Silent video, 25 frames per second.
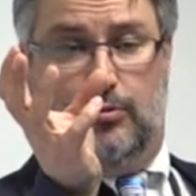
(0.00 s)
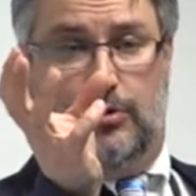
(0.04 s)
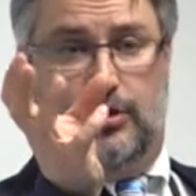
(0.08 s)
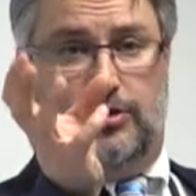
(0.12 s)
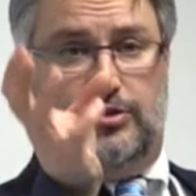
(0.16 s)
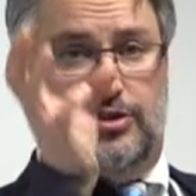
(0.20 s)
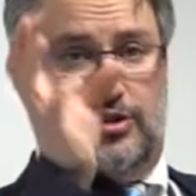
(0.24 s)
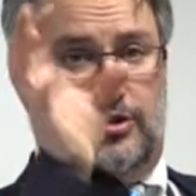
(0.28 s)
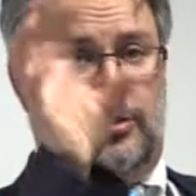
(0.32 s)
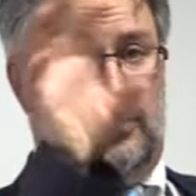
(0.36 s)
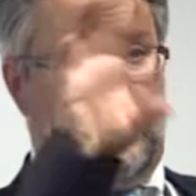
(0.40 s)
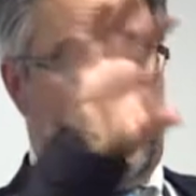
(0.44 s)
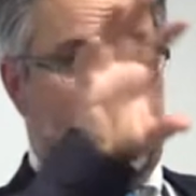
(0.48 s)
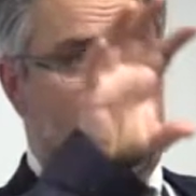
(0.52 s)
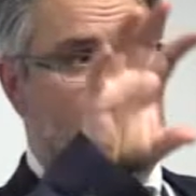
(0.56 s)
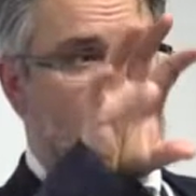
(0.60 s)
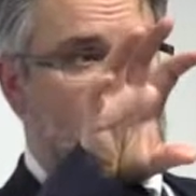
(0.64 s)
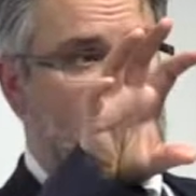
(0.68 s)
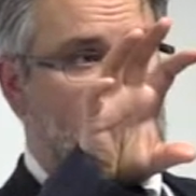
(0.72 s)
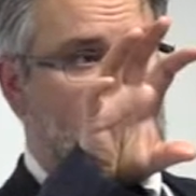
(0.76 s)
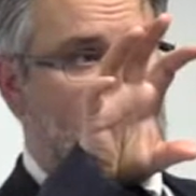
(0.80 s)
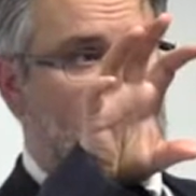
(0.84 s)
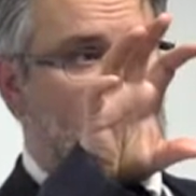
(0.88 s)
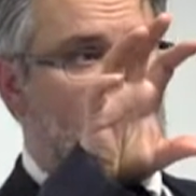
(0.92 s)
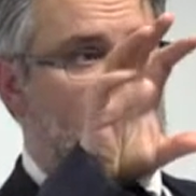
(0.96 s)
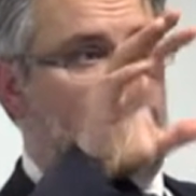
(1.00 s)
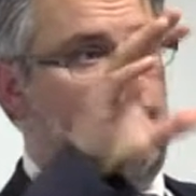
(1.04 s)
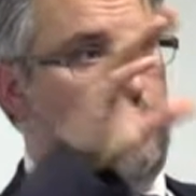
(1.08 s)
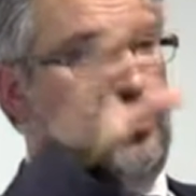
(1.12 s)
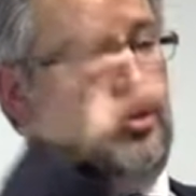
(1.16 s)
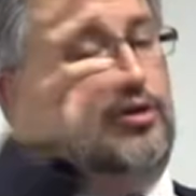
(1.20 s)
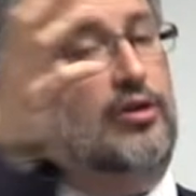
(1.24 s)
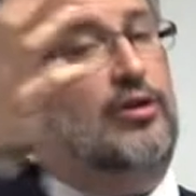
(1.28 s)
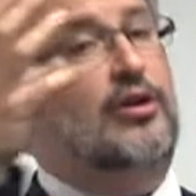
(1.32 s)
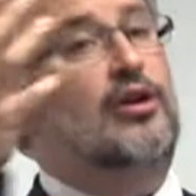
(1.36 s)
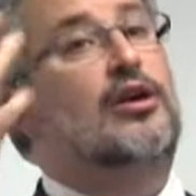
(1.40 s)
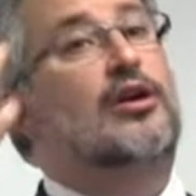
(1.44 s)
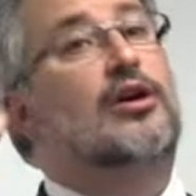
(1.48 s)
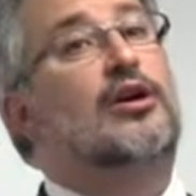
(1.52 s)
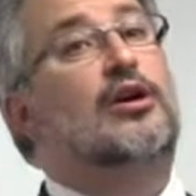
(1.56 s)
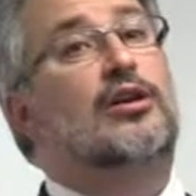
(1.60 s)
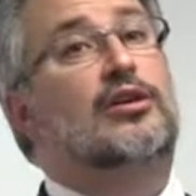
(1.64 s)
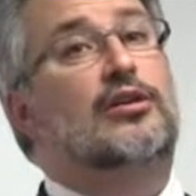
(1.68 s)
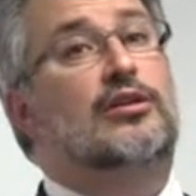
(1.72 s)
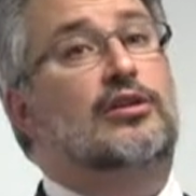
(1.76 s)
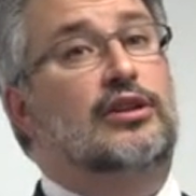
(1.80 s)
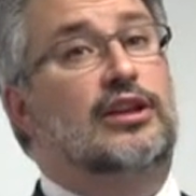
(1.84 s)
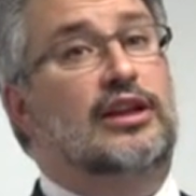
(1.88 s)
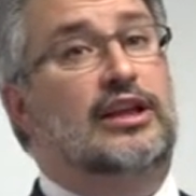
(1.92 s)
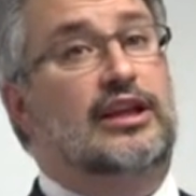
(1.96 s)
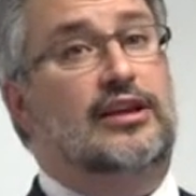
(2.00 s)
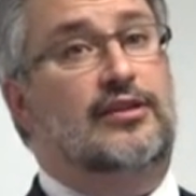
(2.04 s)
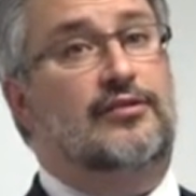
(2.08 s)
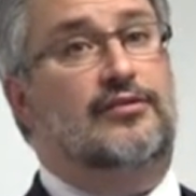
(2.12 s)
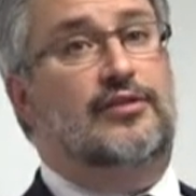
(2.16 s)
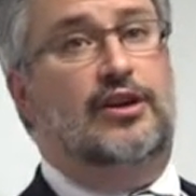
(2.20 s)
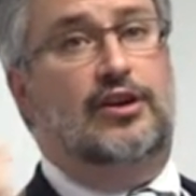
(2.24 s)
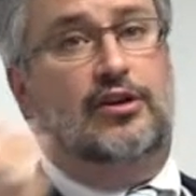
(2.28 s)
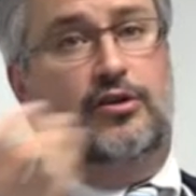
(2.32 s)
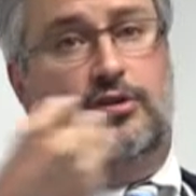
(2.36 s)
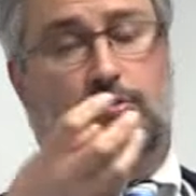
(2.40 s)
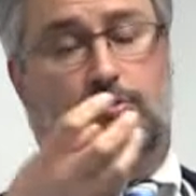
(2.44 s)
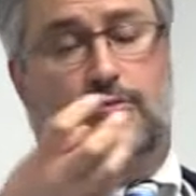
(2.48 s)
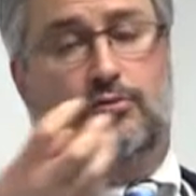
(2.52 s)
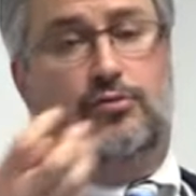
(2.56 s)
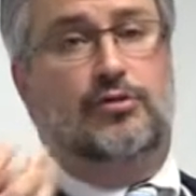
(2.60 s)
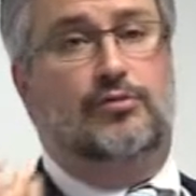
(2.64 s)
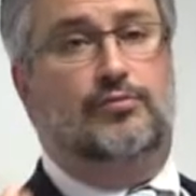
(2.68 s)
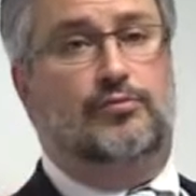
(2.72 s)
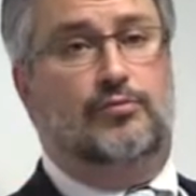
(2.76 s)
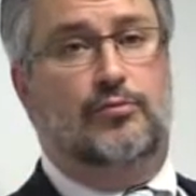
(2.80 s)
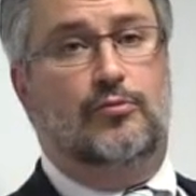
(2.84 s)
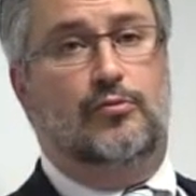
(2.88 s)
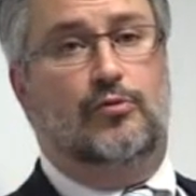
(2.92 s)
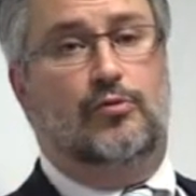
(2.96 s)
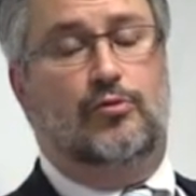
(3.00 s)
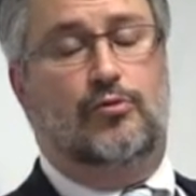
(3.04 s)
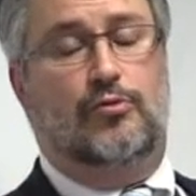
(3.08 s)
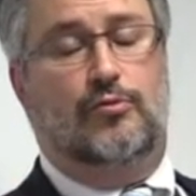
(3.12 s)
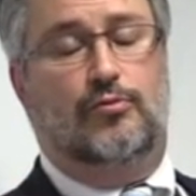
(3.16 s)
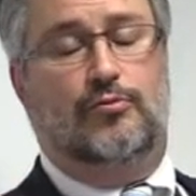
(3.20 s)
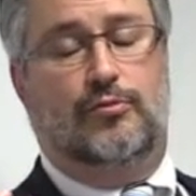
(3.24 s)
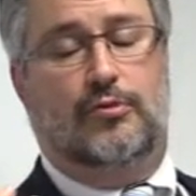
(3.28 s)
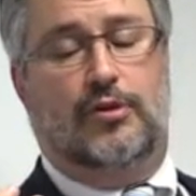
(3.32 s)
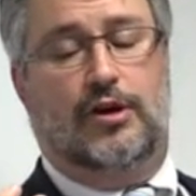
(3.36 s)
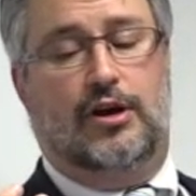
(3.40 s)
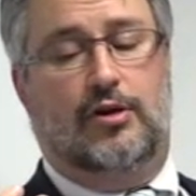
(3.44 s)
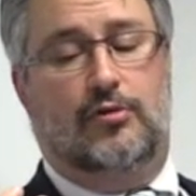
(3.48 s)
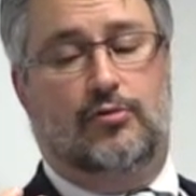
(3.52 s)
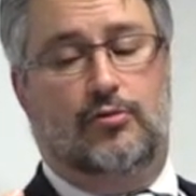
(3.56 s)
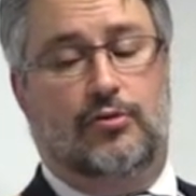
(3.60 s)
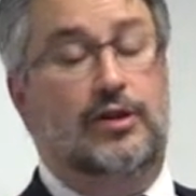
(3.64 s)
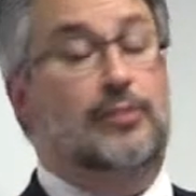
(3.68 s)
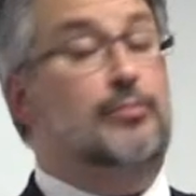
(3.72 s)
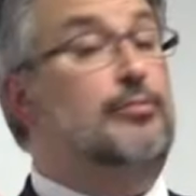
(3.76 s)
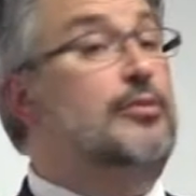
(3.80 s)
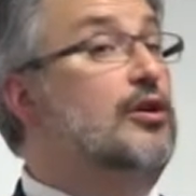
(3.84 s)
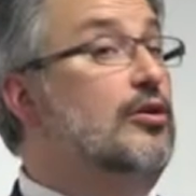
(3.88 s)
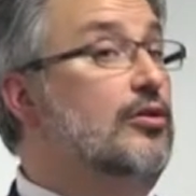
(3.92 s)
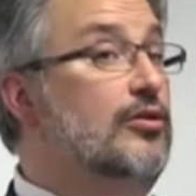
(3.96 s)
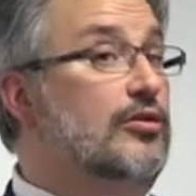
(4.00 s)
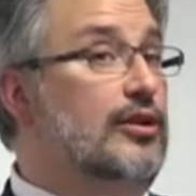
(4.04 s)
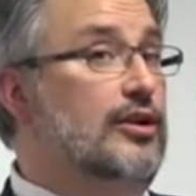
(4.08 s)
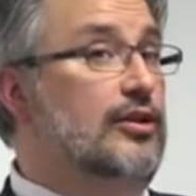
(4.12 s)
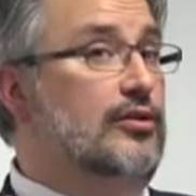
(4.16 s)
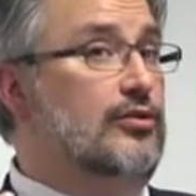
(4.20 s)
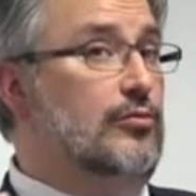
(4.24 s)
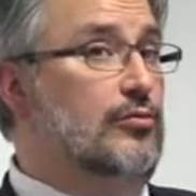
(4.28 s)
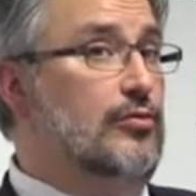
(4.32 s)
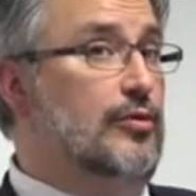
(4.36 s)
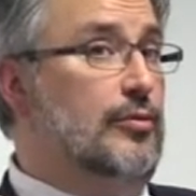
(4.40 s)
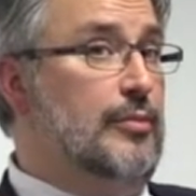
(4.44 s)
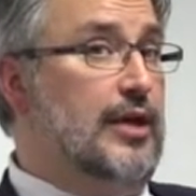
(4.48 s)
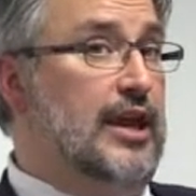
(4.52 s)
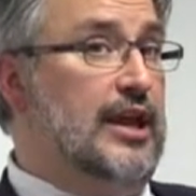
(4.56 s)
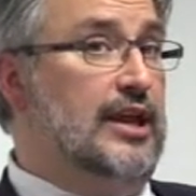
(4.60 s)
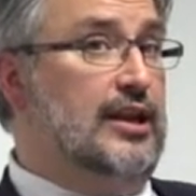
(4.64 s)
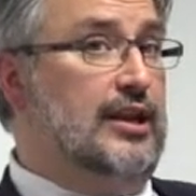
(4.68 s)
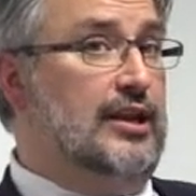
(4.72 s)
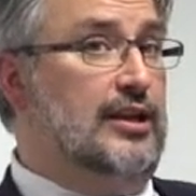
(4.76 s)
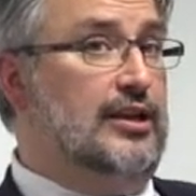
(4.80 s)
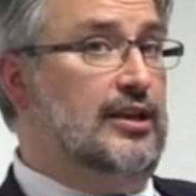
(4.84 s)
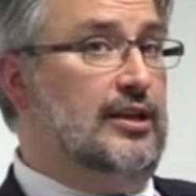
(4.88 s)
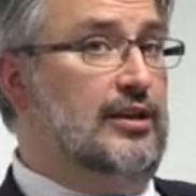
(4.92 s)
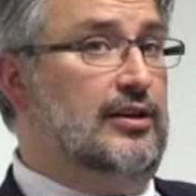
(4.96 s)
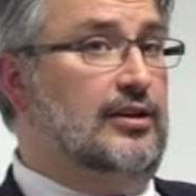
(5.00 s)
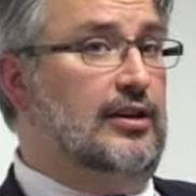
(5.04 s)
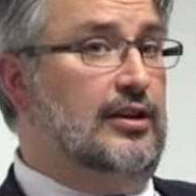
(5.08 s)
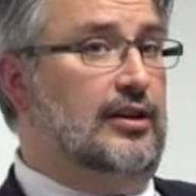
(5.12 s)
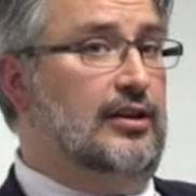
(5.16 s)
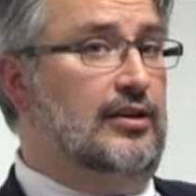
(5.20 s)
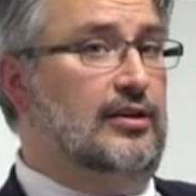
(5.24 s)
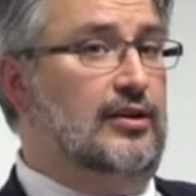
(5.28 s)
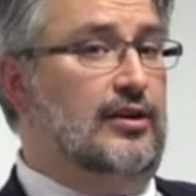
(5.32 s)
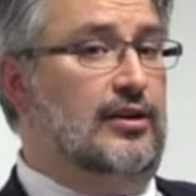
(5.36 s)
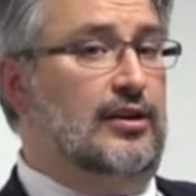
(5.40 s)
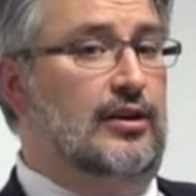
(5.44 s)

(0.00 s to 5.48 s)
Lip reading: which has the tumor, leaving or rebuilding the remaining kidney.